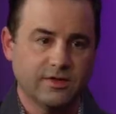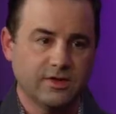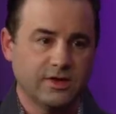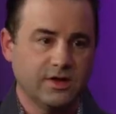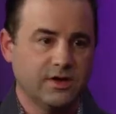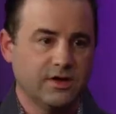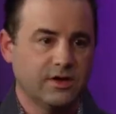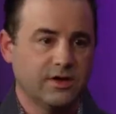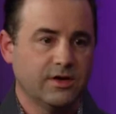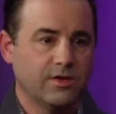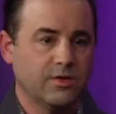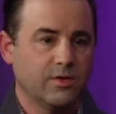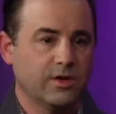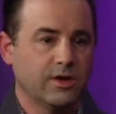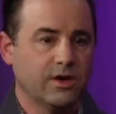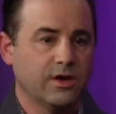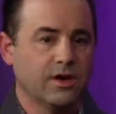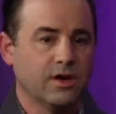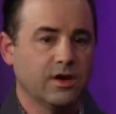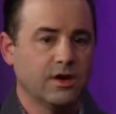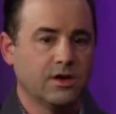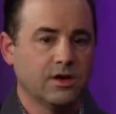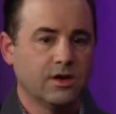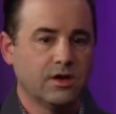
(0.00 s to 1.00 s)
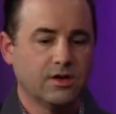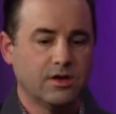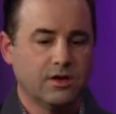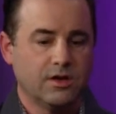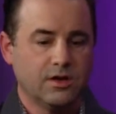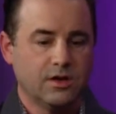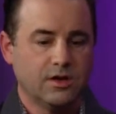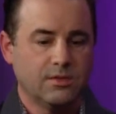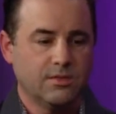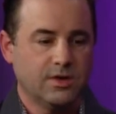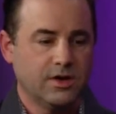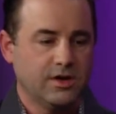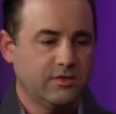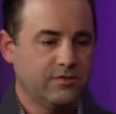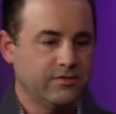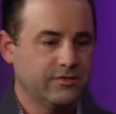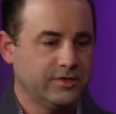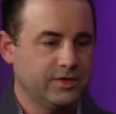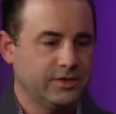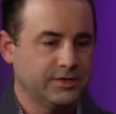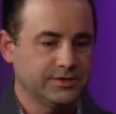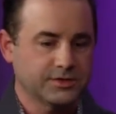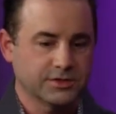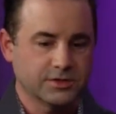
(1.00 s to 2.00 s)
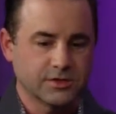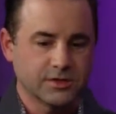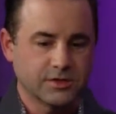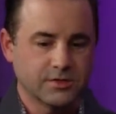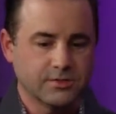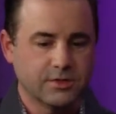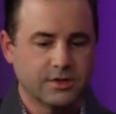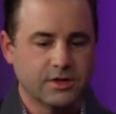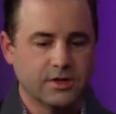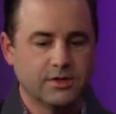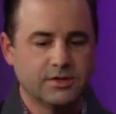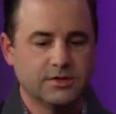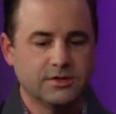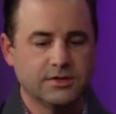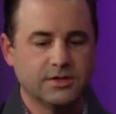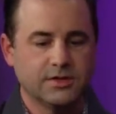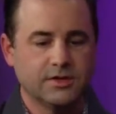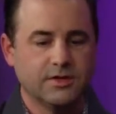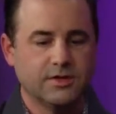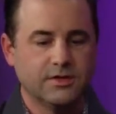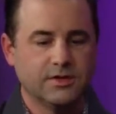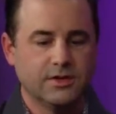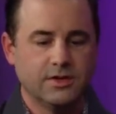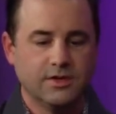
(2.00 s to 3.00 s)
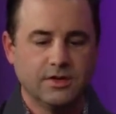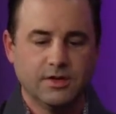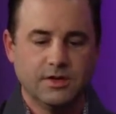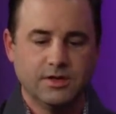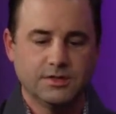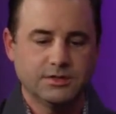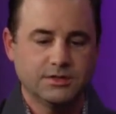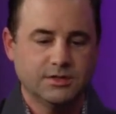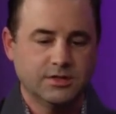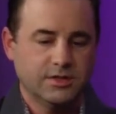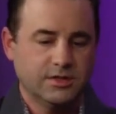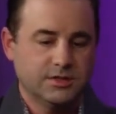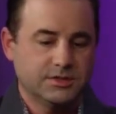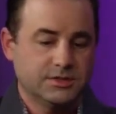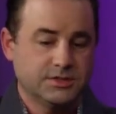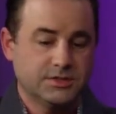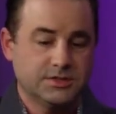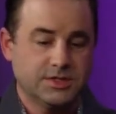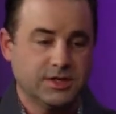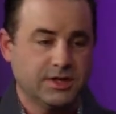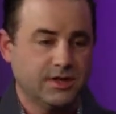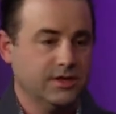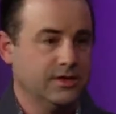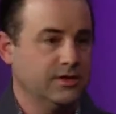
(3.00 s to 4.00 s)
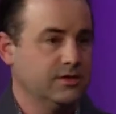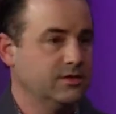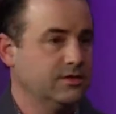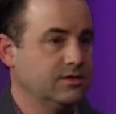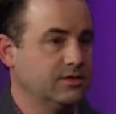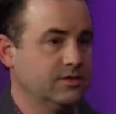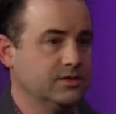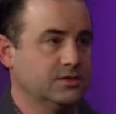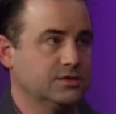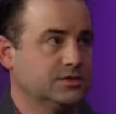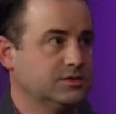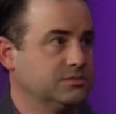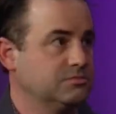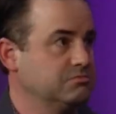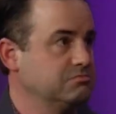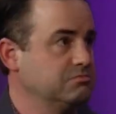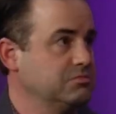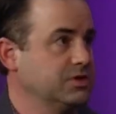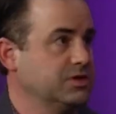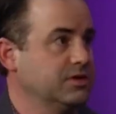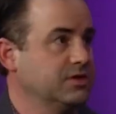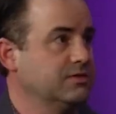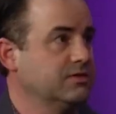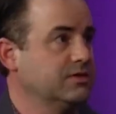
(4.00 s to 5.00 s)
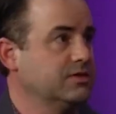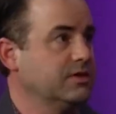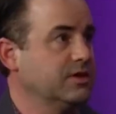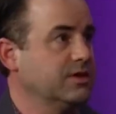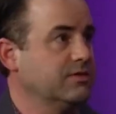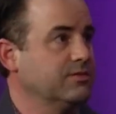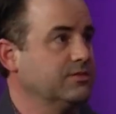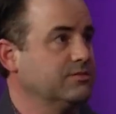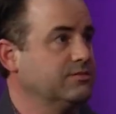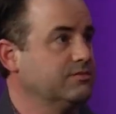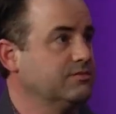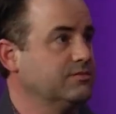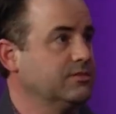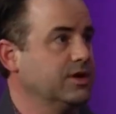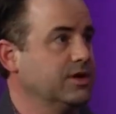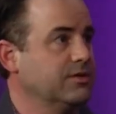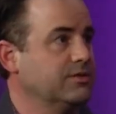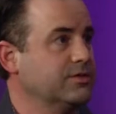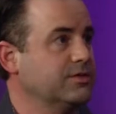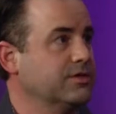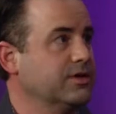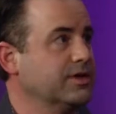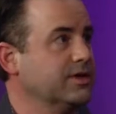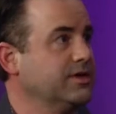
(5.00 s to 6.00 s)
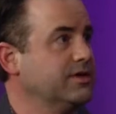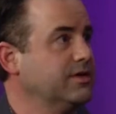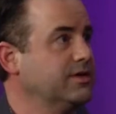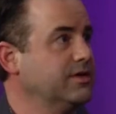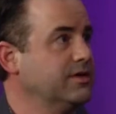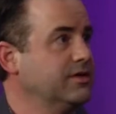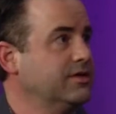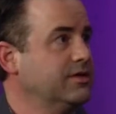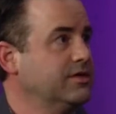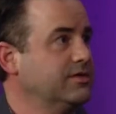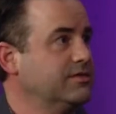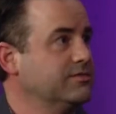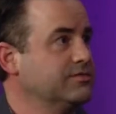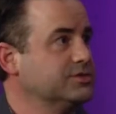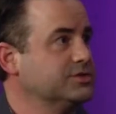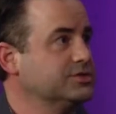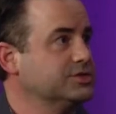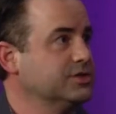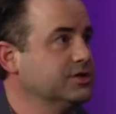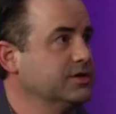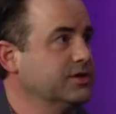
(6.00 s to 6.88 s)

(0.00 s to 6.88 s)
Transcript: an area where um, I'll falter. But uh, it's good. It's solid. It's you know I would I would drink it. Yeah, like sure. I said,